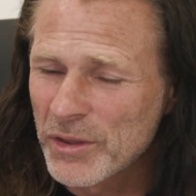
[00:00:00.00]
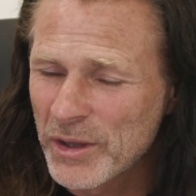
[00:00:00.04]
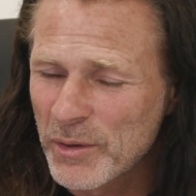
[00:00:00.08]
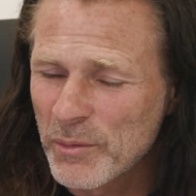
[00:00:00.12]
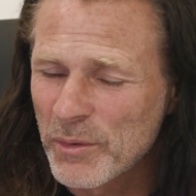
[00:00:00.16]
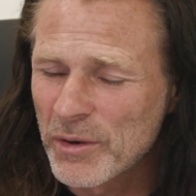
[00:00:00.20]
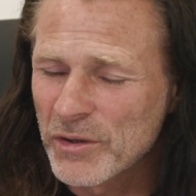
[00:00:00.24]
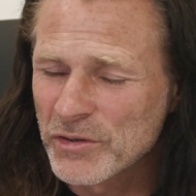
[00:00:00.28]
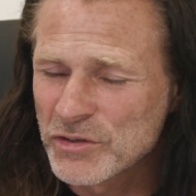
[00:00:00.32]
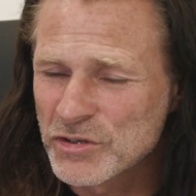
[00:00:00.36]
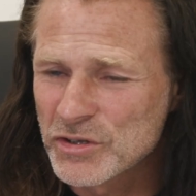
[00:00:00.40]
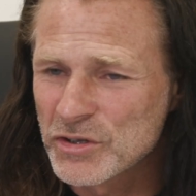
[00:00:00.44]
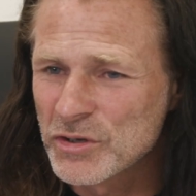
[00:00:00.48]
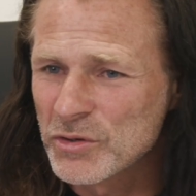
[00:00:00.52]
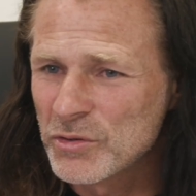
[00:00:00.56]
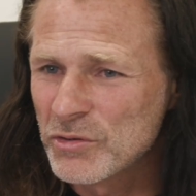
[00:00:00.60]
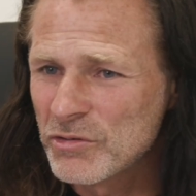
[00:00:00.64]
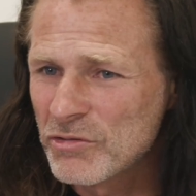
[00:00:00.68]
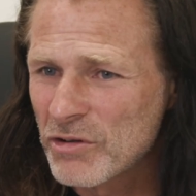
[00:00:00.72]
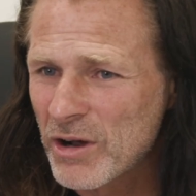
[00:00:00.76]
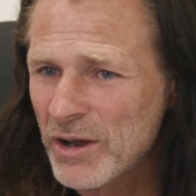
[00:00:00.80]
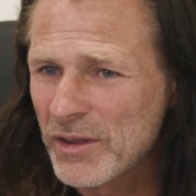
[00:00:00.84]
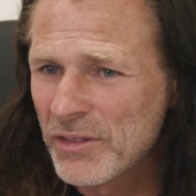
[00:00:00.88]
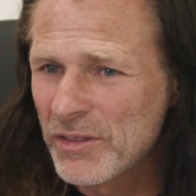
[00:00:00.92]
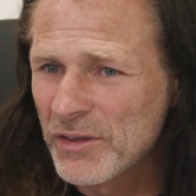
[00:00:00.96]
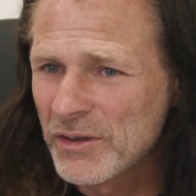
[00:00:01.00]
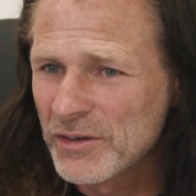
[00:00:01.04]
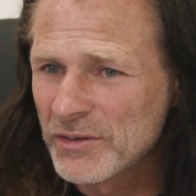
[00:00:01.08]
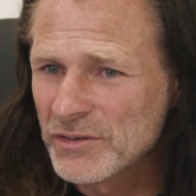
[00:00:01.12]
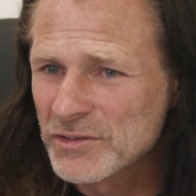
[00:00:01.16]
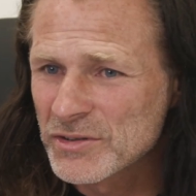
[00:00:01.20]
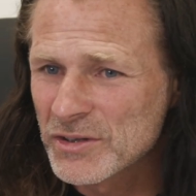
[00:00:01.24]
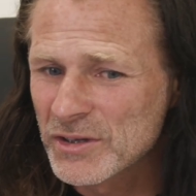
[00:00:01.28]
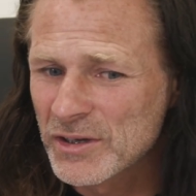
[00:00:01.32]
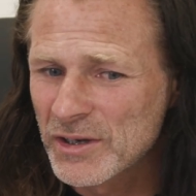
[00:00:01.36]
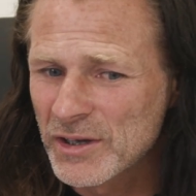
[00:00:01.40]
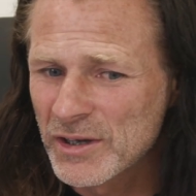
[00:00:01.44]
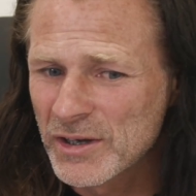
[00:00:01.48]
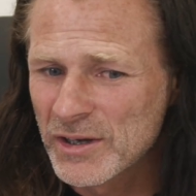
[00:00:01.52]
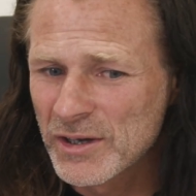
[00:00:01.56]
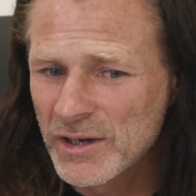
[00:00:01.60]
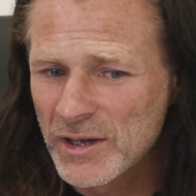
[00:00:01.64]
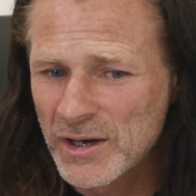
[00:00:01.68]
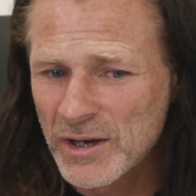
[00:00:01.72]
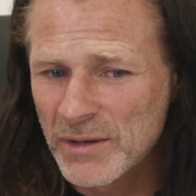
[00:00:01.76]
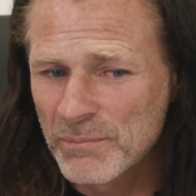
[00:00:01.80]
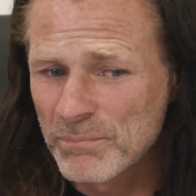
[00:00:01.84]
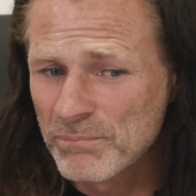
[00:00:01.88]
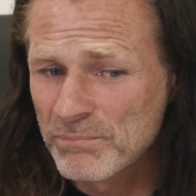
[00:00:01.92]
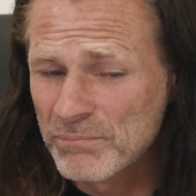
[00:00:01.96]
but they went on to do great things and
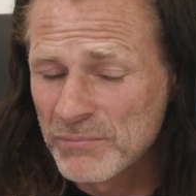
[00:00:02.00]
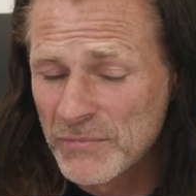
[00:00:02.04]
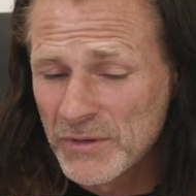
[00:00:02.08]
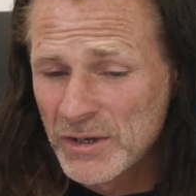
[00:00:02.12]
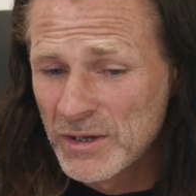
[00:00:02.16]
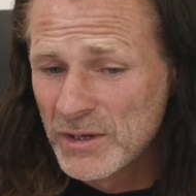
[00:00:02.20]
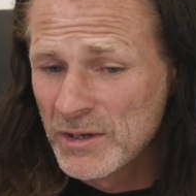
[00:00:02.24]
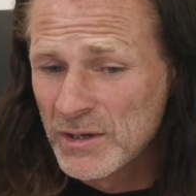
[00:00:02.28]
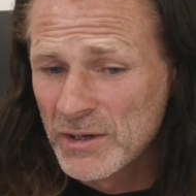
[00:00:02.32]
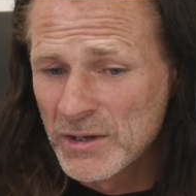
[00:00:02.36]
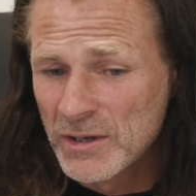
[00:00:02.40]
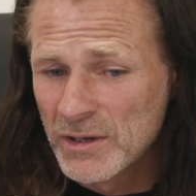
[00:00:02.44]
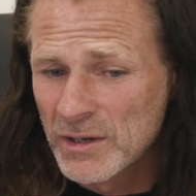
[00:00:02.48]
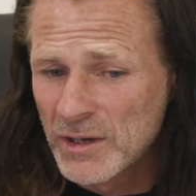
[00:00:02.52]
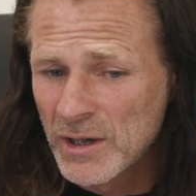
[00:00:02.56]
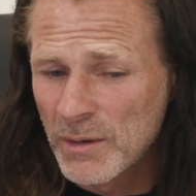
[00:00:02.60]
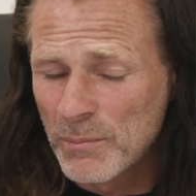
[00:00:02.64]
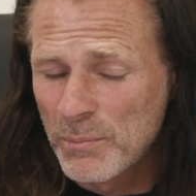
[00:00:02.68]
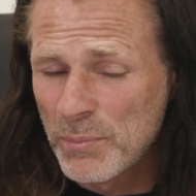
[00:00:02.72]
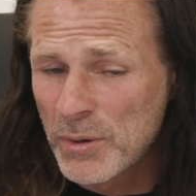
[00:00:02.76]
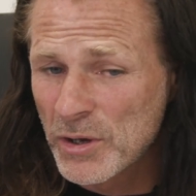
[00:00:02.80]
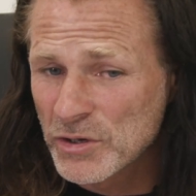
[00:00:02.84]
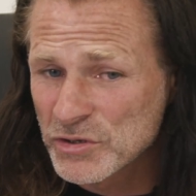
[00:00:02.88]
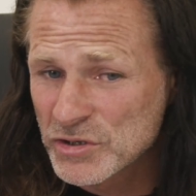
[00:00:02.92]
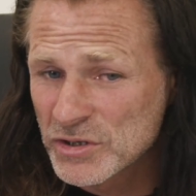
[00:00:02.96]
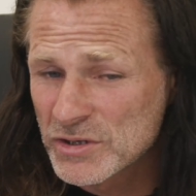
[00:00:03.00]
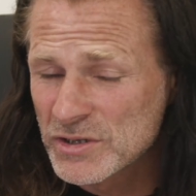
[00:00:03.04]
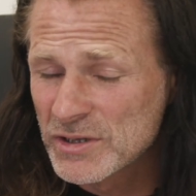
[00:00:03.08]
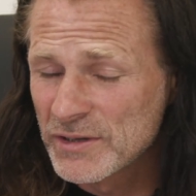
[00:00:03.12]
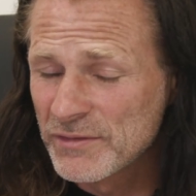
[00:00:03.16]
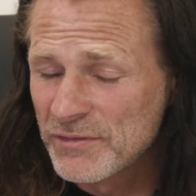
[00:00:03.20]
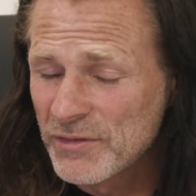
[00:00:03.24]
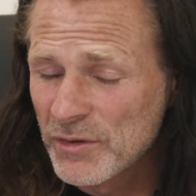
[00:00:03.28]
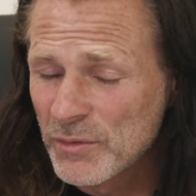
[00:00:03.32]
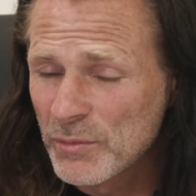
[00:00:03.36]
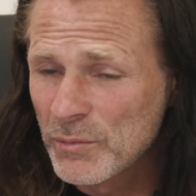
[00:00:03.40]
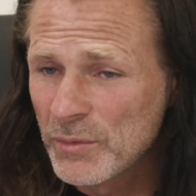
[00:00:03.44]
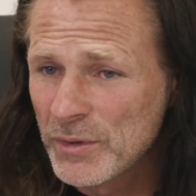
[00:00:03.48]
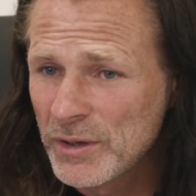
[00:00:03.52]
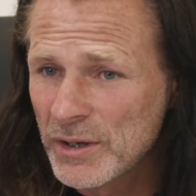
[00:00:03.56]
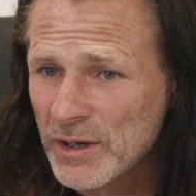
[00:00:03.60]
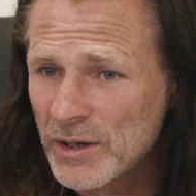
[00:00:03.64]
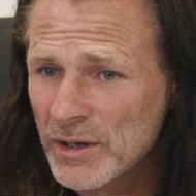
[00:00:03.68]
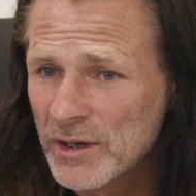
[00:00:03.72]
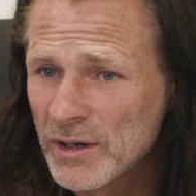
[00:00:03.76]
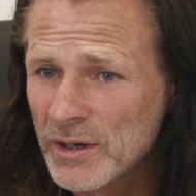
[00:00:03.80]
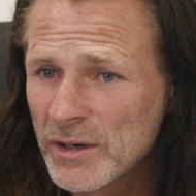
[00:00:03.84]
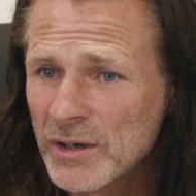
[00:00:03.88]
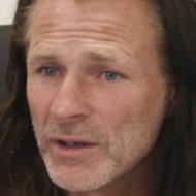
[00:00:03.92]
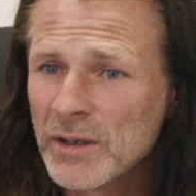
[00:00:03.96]
I'm positive that we
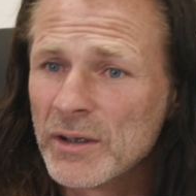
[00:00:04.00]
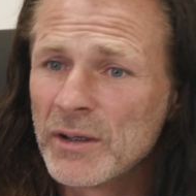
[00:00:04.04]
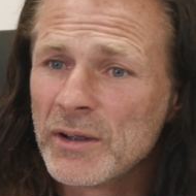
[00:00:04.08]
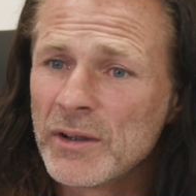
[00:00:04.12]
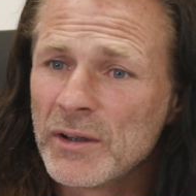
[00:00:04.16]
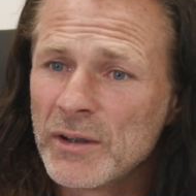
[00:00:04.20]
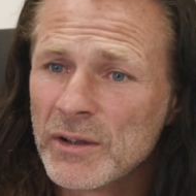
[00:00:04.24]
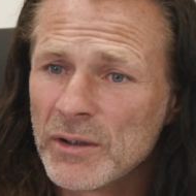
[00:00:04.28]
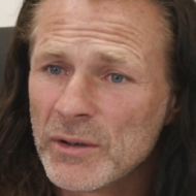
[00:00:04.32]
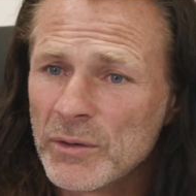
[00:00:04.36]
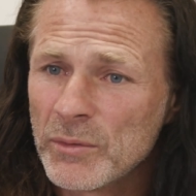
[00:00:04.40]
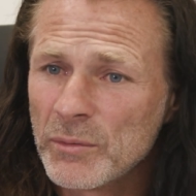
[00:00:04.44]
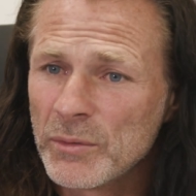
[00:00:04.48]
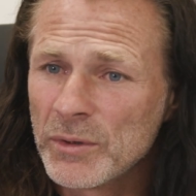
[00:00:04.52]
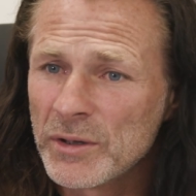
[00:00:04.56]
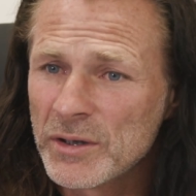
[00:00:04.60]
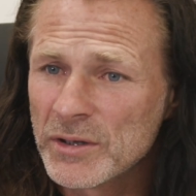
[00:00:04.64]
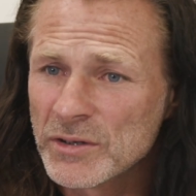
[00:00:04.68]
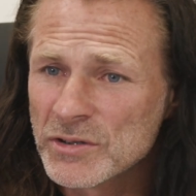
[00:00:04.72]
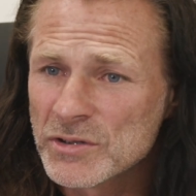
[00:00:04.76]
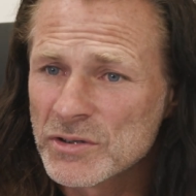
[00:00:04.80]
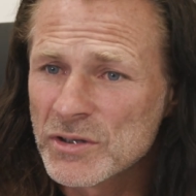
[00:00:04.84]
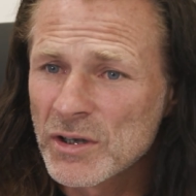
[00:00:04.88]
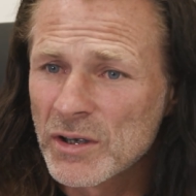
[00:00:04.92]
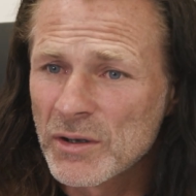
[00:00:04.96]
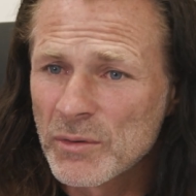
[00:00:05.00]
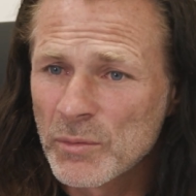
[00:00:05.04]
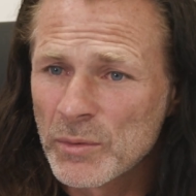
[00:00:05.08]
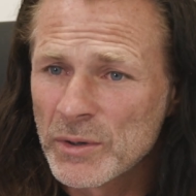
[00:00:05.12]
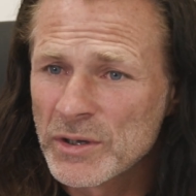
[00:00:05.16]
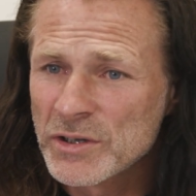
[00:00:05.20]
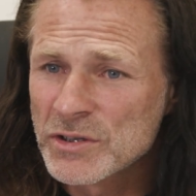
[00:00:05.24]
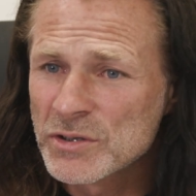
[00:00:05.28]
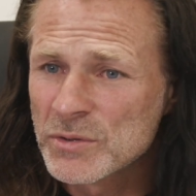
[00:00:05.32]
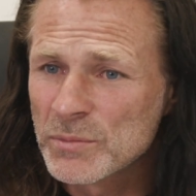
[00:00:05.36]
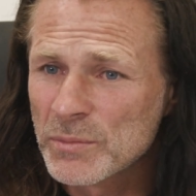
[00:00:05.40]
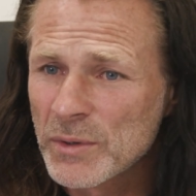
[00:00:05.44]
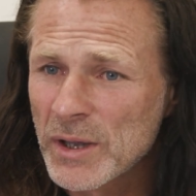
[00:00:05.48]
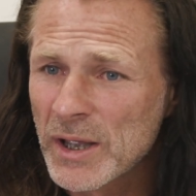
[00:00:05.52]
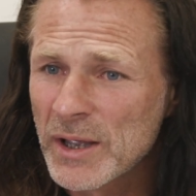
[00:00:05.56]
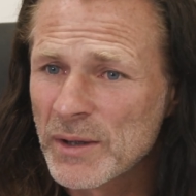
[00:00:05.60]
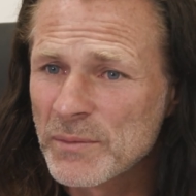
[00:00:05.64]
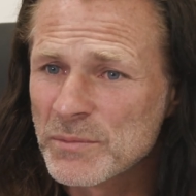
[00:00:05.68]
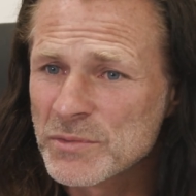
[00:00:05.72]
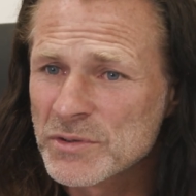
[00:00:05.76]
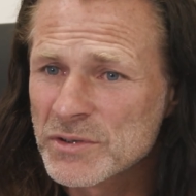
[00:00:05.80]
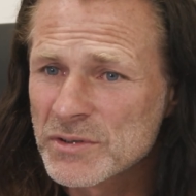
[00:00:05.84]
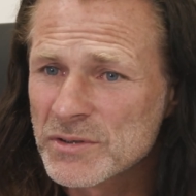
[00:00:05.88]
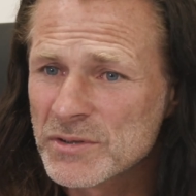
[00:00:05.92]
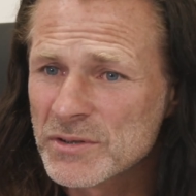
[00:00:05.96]
can start winning some
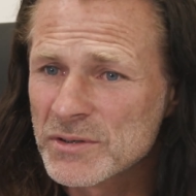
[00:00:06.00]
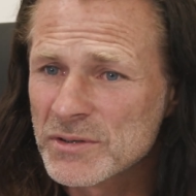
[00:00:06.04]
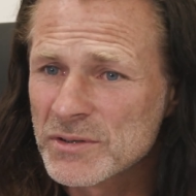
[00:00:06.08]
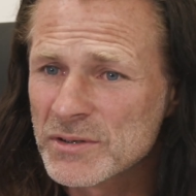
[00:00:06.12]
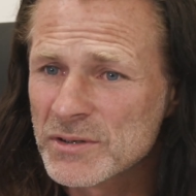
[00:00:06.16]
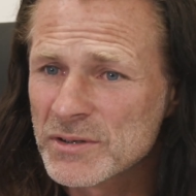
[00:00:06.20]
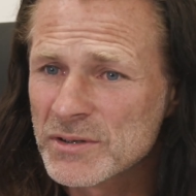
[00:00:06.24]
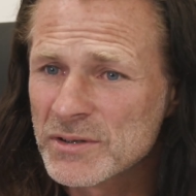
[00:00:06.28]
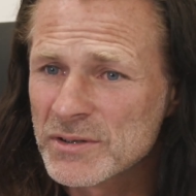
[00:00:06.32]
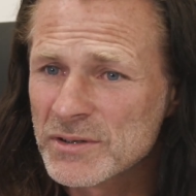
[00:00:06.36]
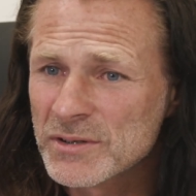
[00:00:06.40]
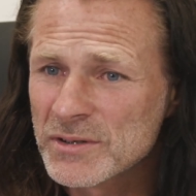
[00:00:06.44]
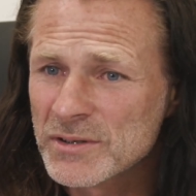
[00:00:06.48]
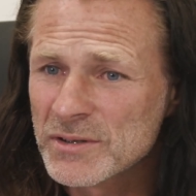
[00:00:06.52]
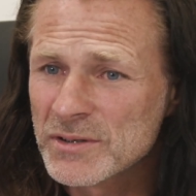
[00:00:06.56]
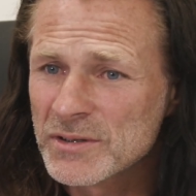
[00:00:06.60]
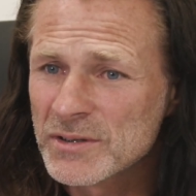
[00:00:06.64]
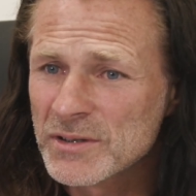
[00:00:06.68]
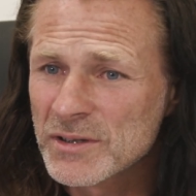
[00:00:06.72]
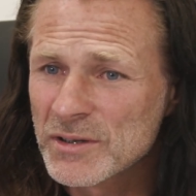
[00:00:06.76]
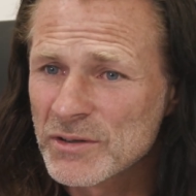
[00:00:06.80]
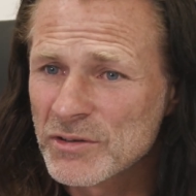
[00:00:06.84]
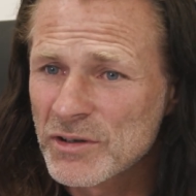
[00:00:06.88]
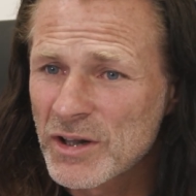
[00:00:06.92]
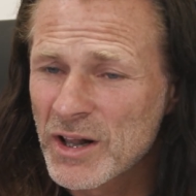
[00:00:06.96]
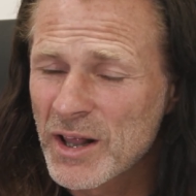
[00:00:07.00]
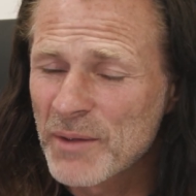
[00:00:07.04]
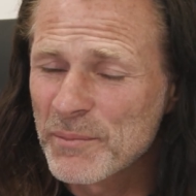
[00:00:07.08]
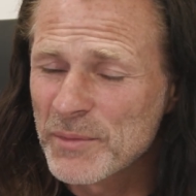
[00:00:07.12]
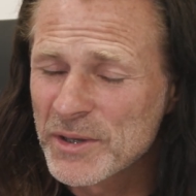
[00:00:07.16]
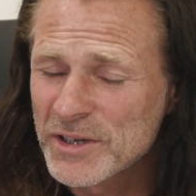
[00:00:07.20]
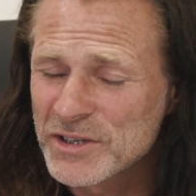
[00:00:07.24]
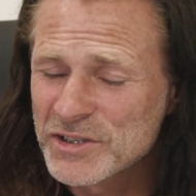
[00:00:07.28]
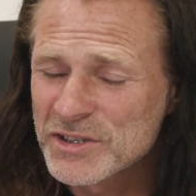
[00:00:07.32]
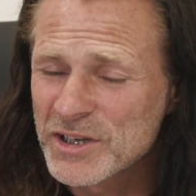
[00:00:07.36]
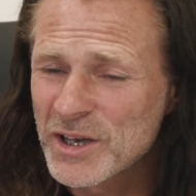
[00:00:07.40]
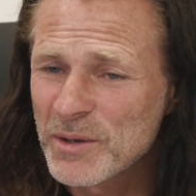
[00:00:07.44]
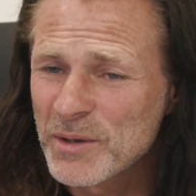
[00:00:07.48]
games and climbing this